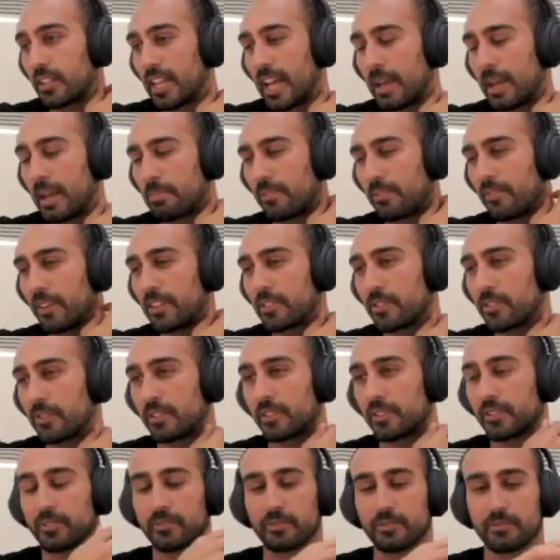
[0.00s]
Happy Face
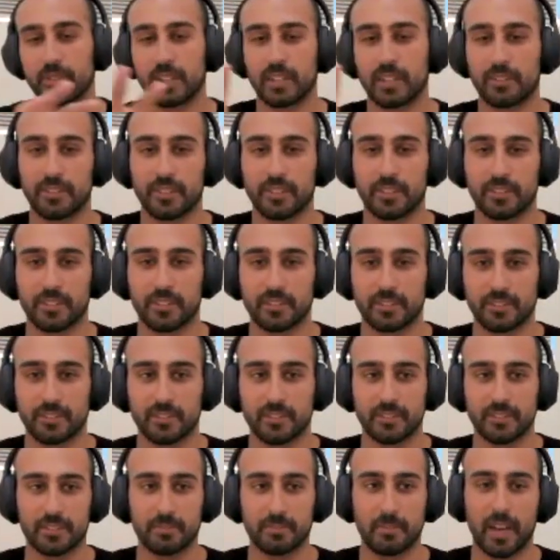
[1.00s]
or whatever,
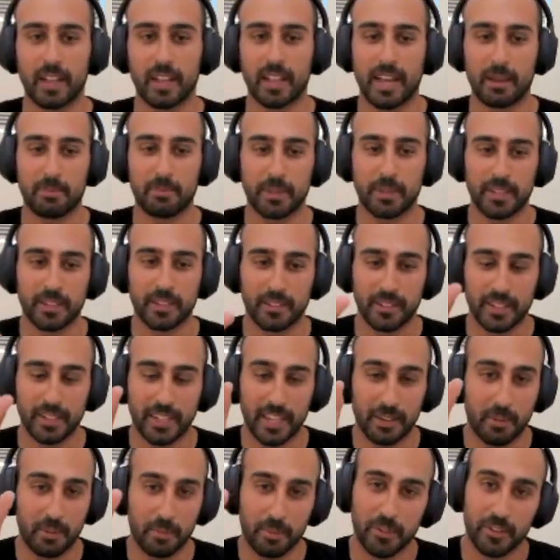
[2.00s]
Smile Happy, or I
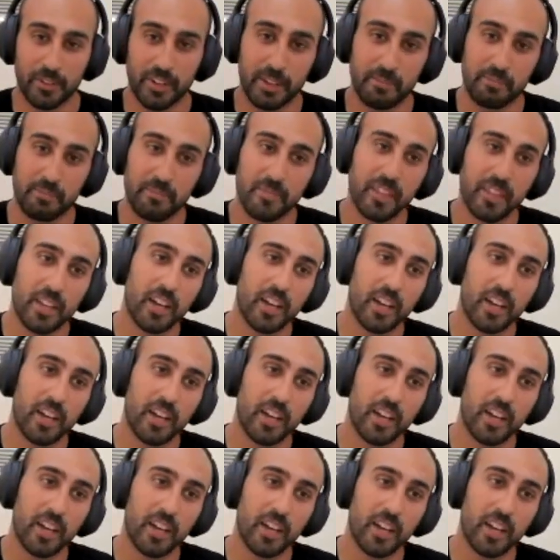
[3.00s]
can't remember their name.